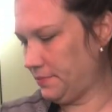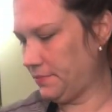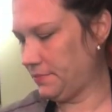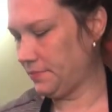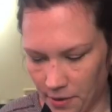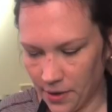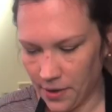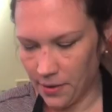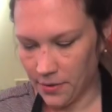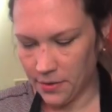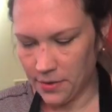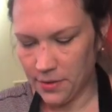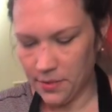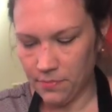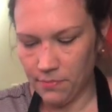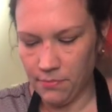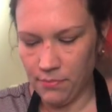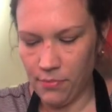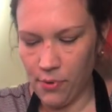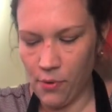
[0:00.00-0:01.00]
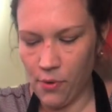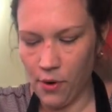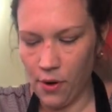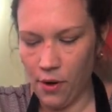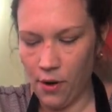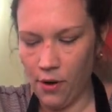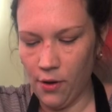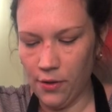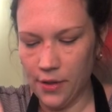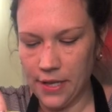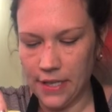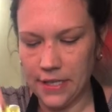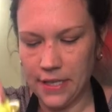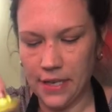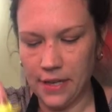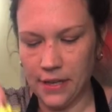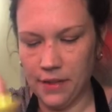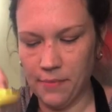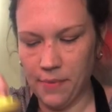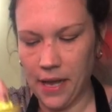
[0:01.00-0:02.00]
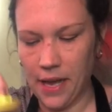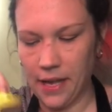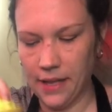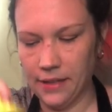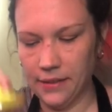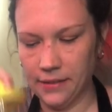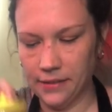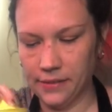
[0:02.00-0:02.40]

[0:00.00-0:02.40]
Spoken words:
I'm gonna pour all these into the pan.